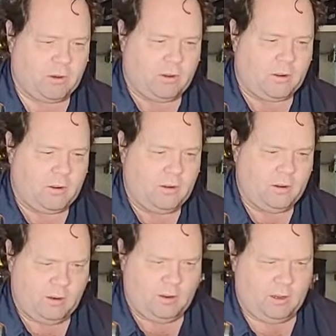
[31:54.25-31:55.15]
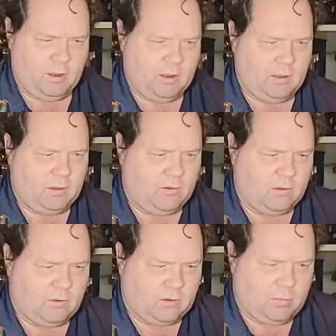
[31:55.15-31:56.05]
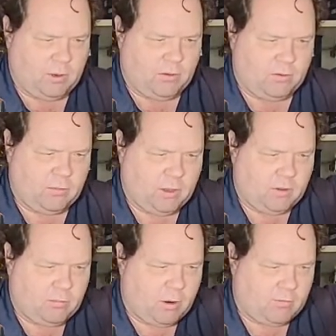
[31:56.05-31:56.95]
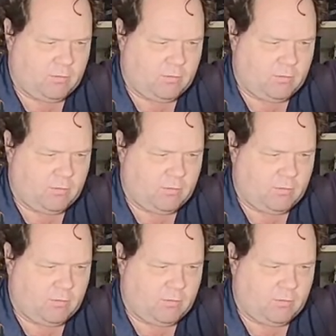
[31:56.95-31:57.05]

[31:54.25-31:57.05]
here. This one just appears to be, this Mark